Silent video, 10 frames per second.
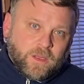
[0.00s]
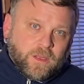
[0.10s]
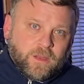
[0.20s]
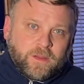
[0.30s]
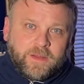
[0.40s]

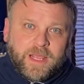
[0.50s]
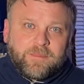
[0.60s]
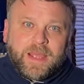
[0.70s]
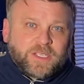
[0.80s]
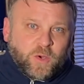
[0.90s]
then they had
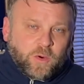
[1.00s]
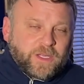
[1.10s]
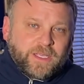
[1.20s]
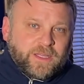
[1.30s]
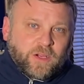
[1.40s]
Matt
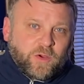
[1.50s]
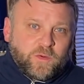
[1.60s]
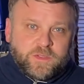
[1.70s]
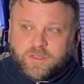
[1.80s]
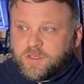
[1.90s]
Doherty in there, who
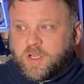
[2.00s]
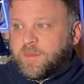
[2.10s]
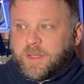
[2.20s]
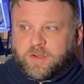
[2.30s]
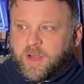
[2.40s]
was going to
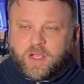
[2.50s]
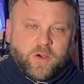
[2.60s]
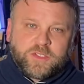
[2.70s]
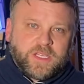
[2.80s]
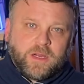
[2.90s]
be a great
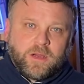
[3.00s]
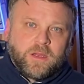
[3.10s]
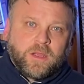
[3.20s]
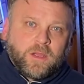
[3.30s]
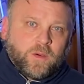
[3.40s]
coach there.
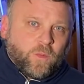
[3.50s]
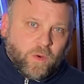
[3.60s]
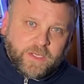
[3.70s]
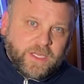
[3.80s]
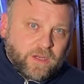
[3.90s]

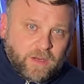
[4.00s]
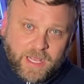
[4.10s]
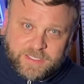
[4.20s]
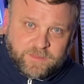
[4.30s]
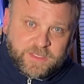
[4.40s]
1 year,
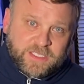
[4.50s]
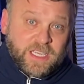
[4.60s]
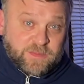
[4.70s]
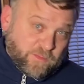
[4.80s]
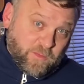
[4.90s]
had some
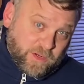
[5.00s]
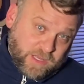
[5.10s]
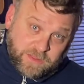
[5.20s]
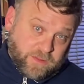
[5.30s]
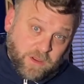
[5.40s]
success before he
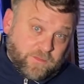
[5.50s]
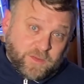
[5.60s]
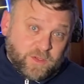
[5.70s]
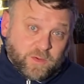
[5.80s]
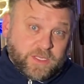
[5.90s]
got offered
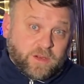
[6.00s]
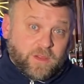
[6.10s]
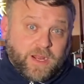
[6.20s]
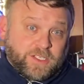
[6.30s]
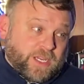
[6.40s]
the North
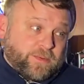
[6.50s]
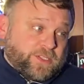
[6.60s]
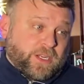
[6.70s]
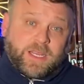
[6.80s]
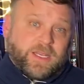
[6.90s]
Carolina job and
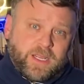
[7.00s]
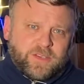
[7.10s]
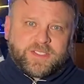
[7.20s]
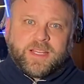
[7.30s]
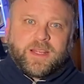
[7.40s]
took it. And I
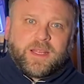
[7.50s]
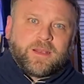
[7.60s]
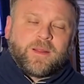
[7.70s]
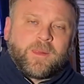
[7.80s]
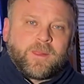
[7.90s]
understand that.
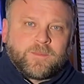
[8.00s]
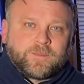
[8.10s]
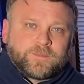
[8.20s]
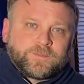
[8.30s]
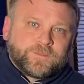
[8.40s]

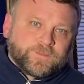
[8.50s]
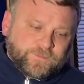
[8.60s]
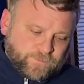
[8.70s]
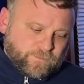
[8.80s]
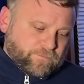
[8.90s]

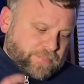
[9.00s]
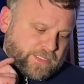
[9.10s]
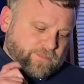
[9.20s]
But